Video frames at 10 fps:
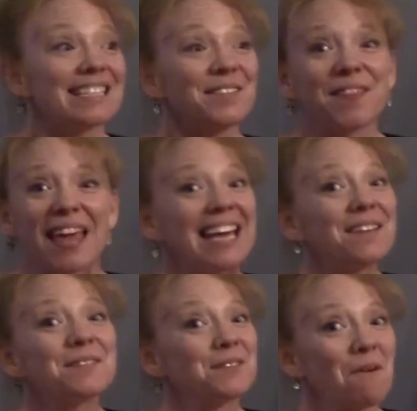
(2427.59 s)
So thank
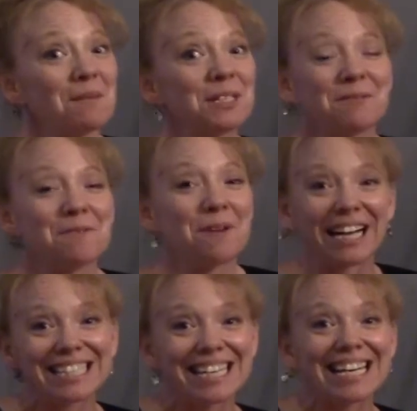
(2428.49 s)
you so much for
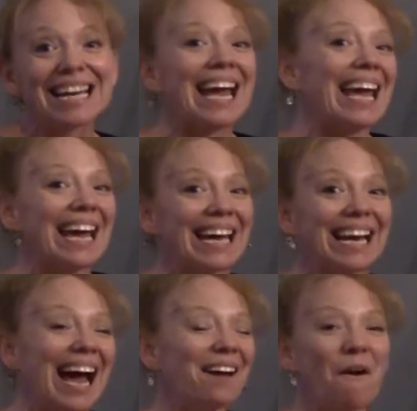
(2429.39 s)
watching, and
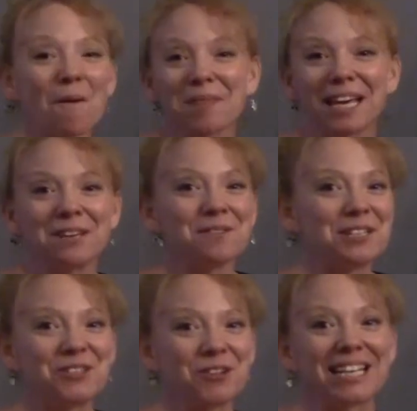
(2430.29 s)
I hope that you
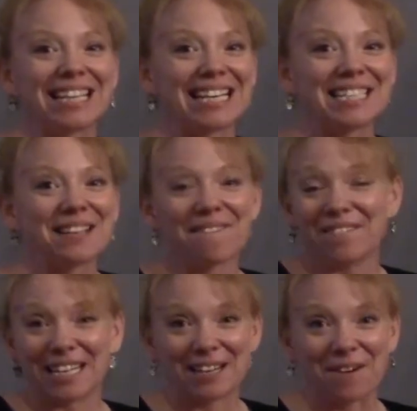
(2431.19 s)
enjoyed this
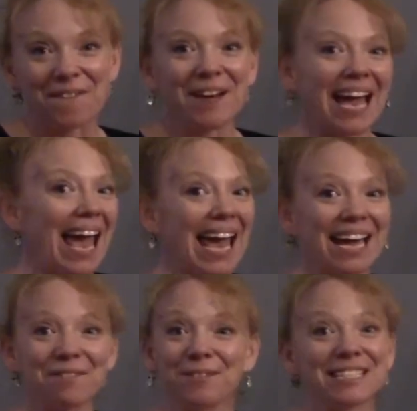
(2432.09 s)
video,
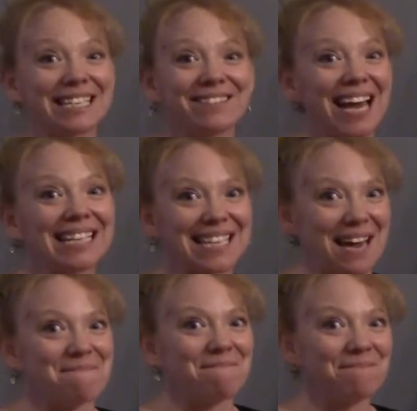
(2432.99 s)
and we'll see you next
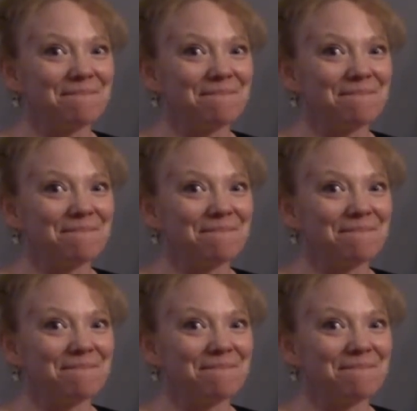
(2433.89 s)
time.